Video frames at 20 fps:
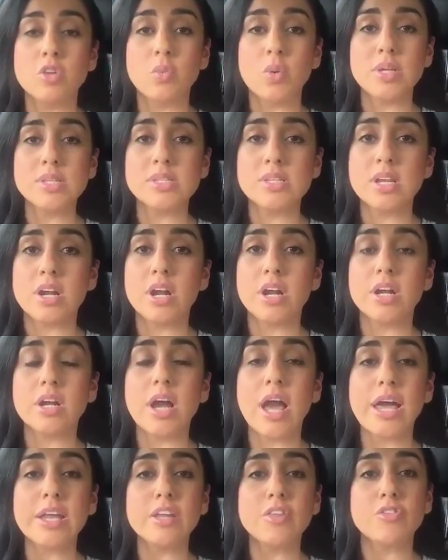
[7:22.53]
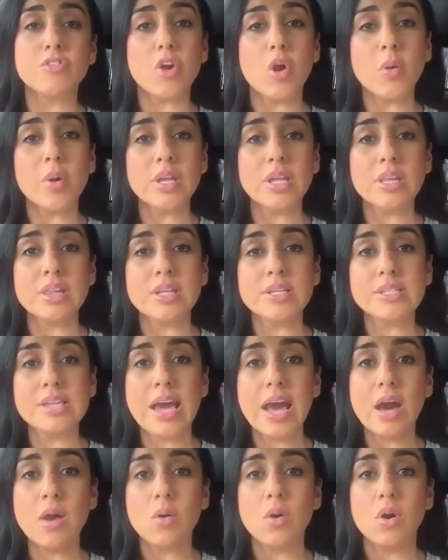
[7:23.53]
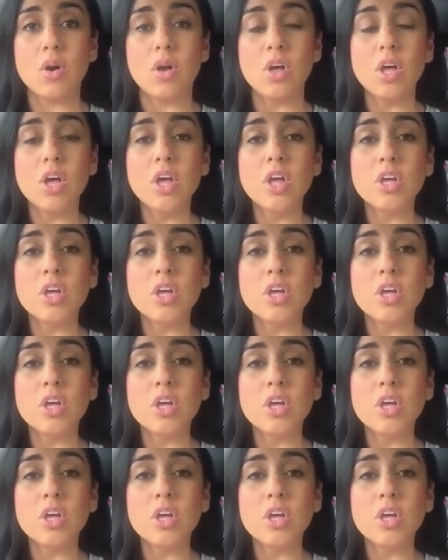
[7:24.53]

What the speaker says: the ones that are kind of throwing in the towel.